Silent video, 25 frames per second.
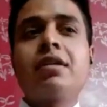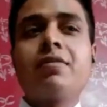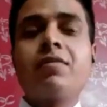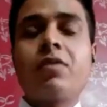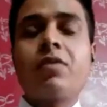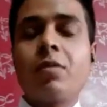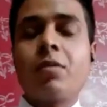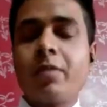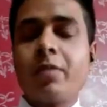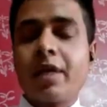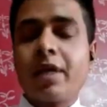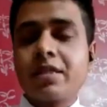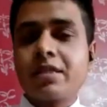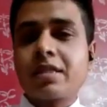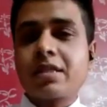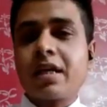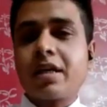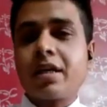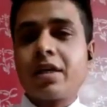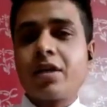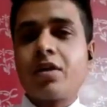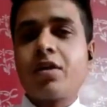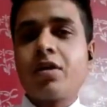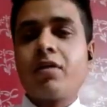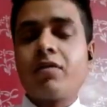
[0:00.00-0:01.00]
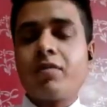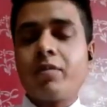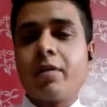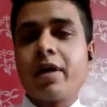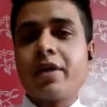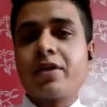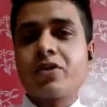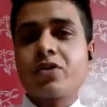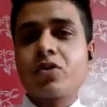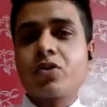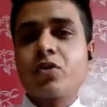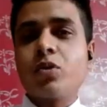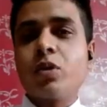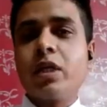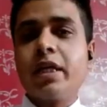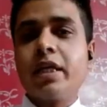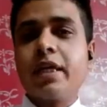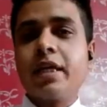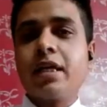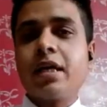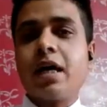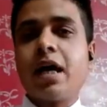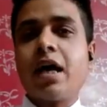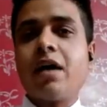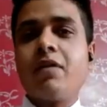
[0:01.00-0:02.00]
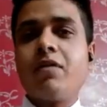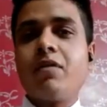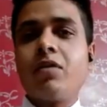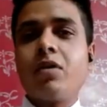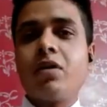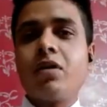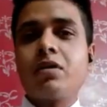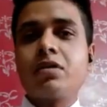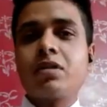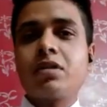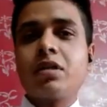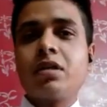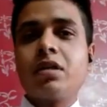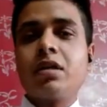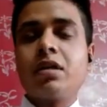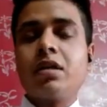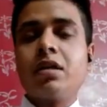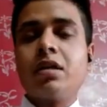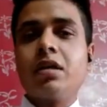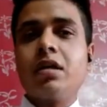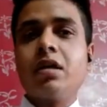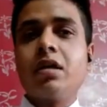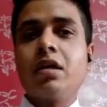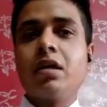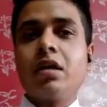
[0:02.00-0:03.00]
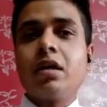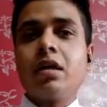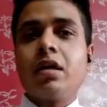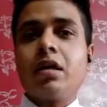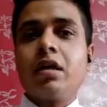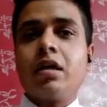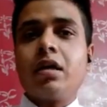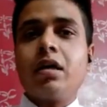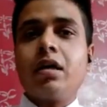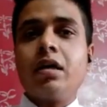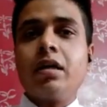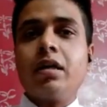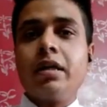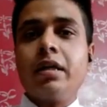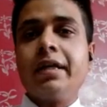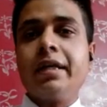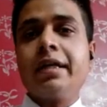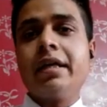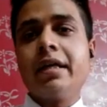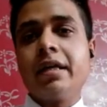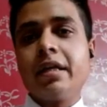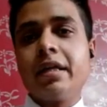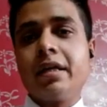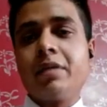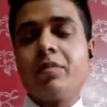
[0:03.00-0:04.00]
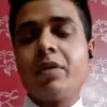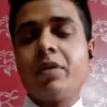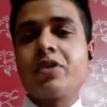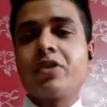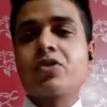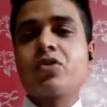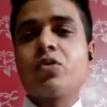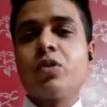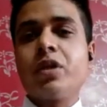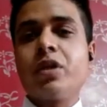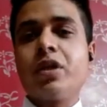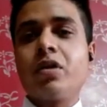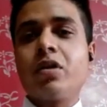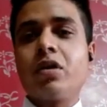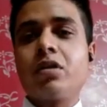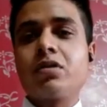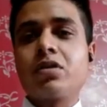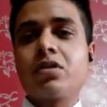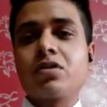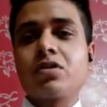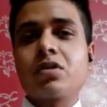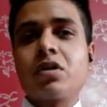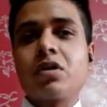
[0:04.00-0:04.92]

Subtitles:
from my starting of my schooling, I was a leader in my schooling also.